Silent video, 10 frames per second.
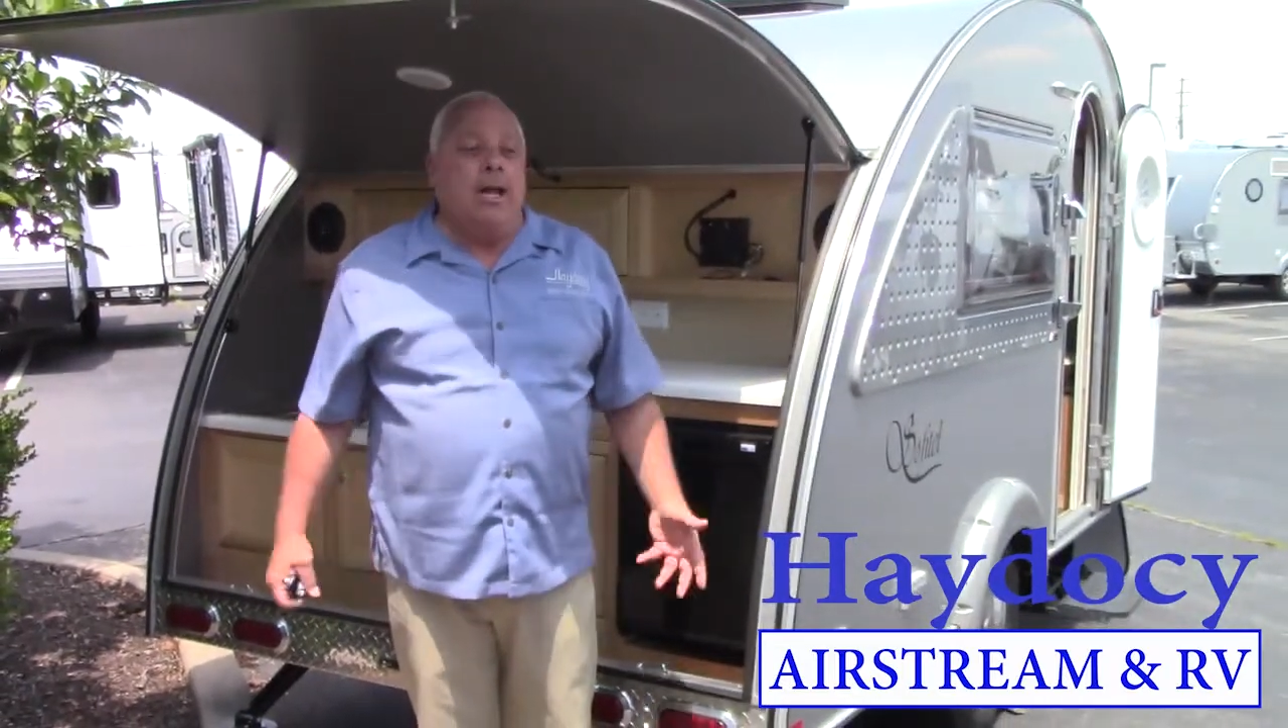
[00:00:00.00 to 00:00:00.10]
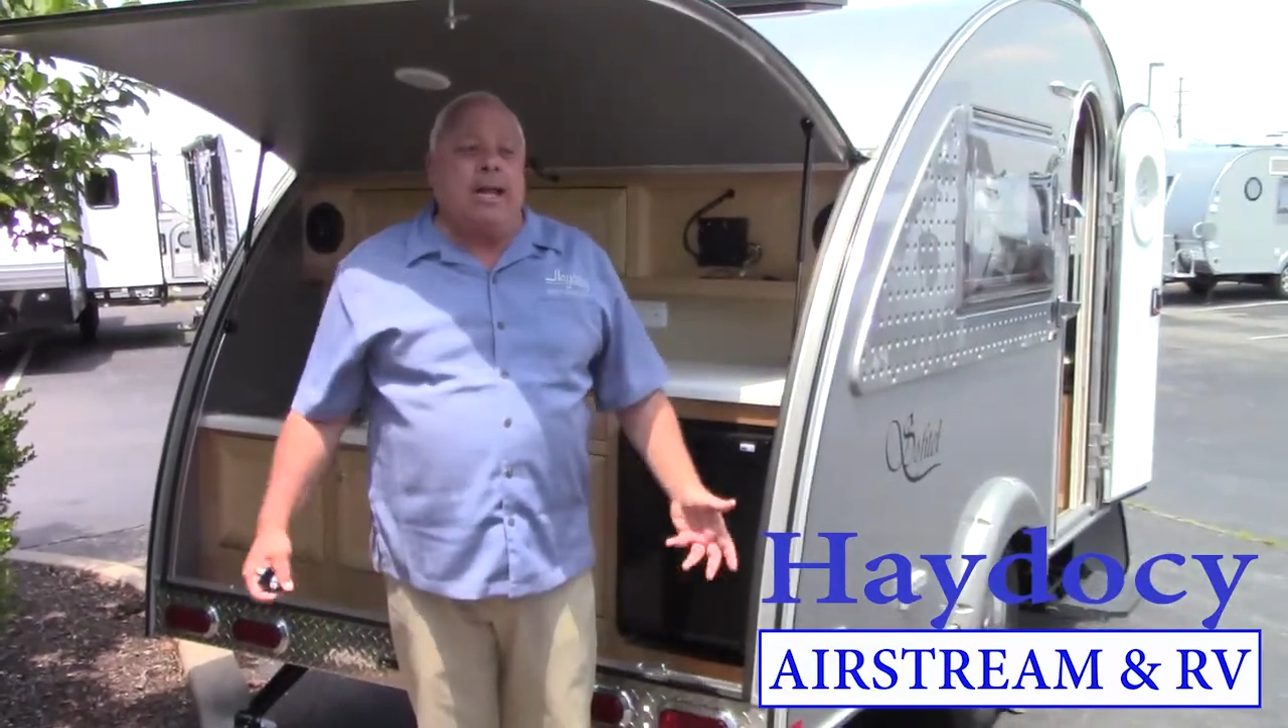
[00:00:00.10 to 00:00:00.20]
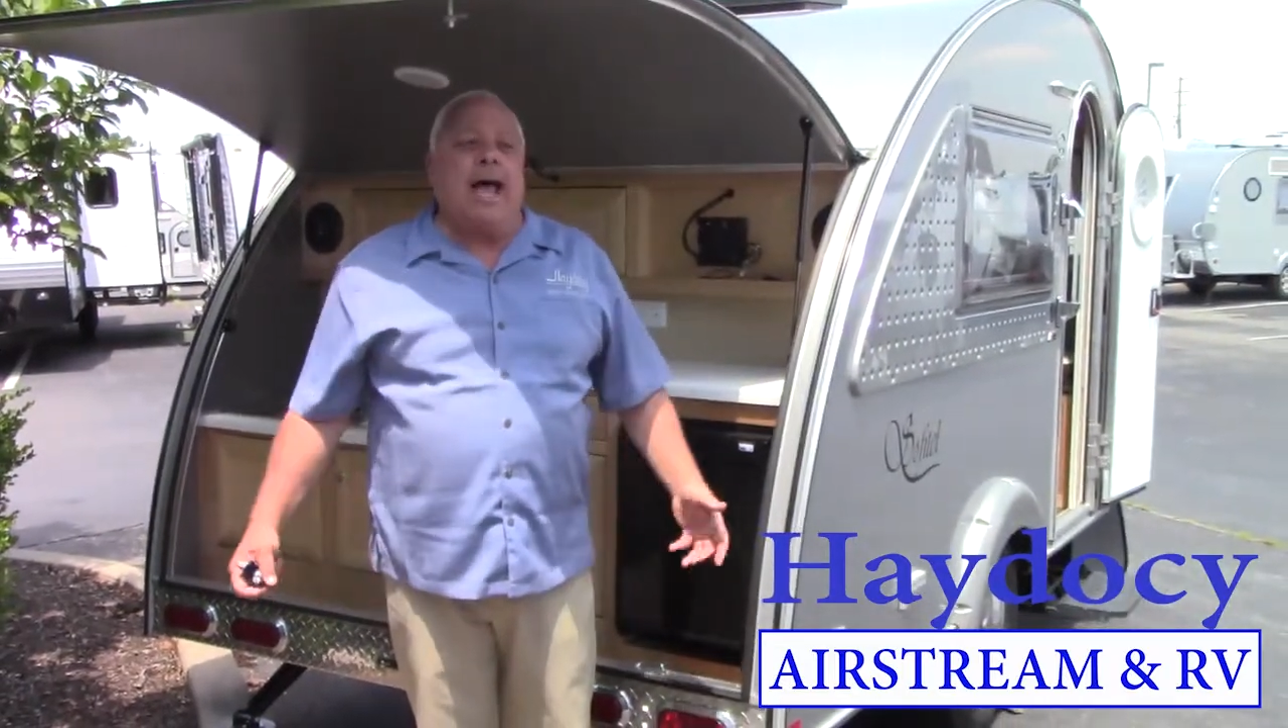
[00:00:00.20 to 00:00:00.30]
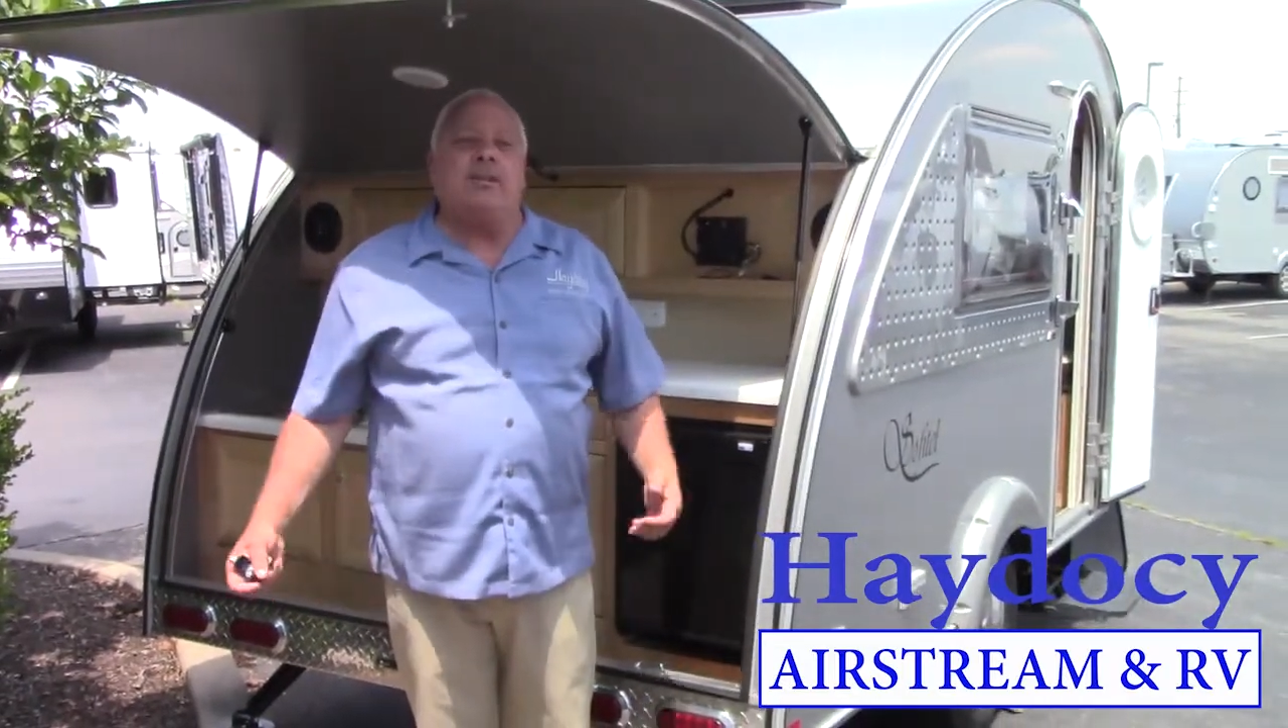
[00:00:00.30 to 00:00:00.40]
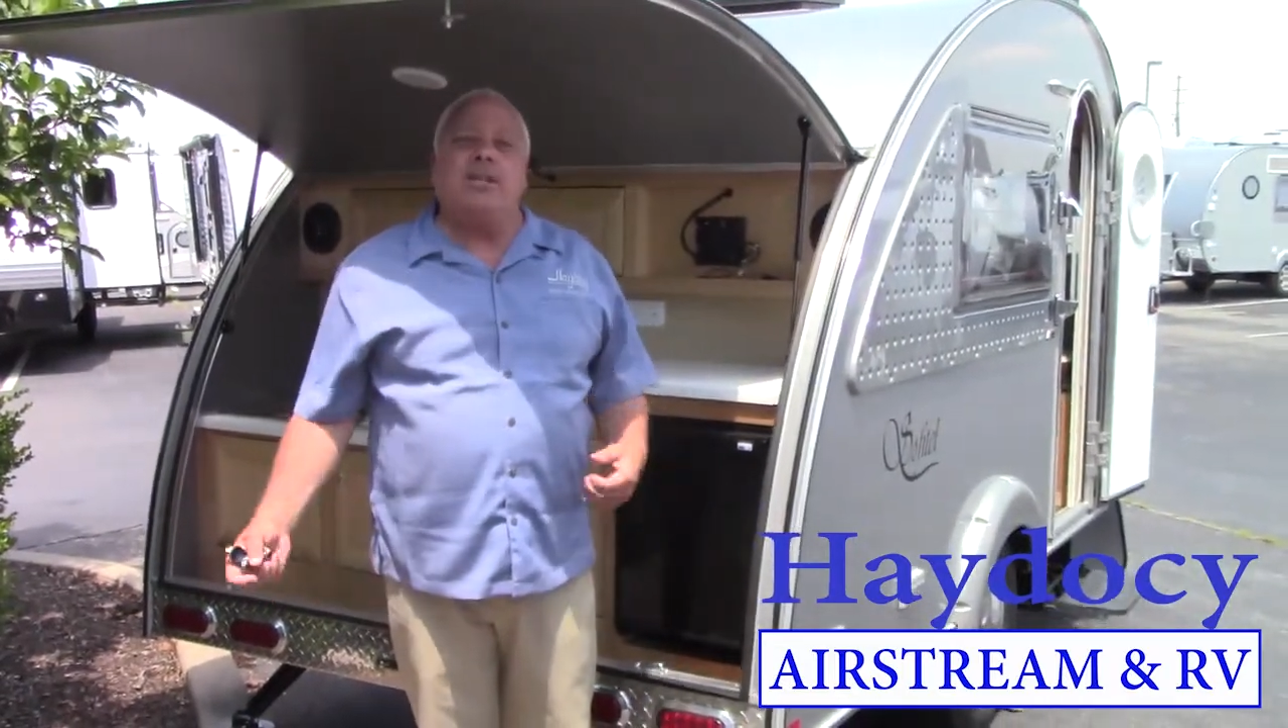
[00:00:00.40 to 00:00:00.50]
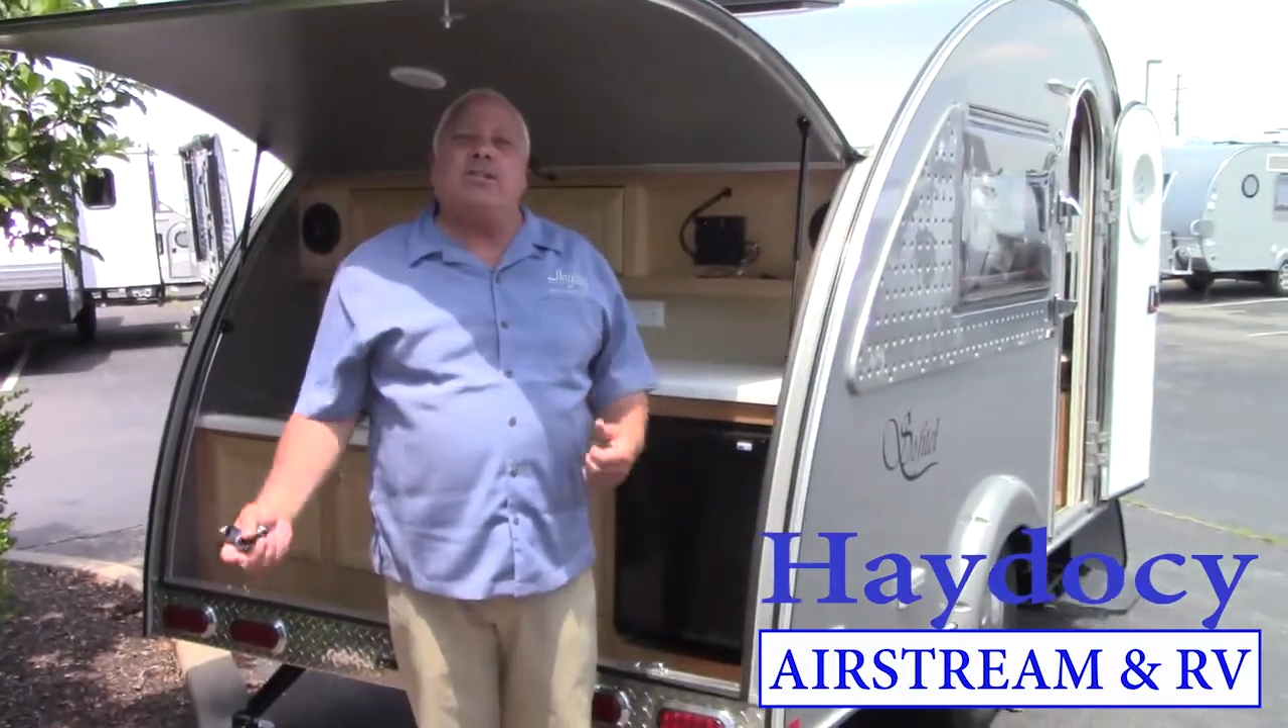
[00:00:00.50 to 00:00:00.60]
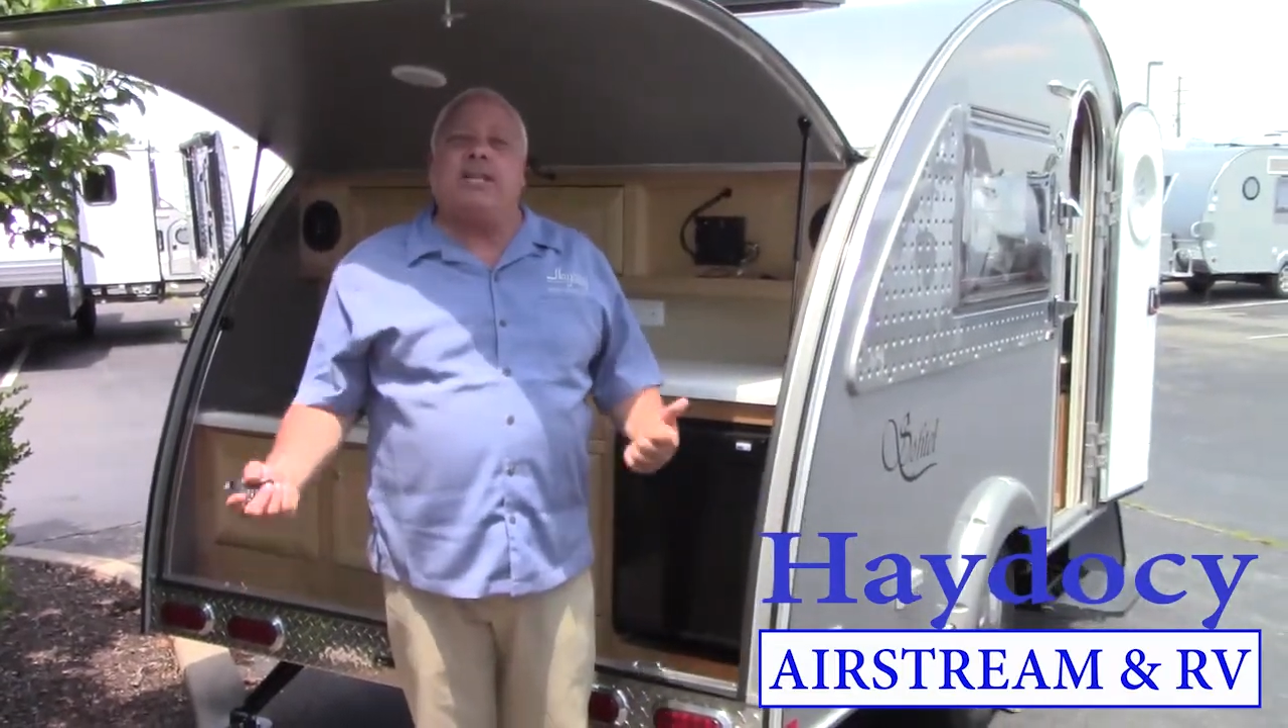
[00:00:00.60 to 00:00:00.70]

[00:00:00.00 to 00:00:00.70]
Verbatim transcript: Allows us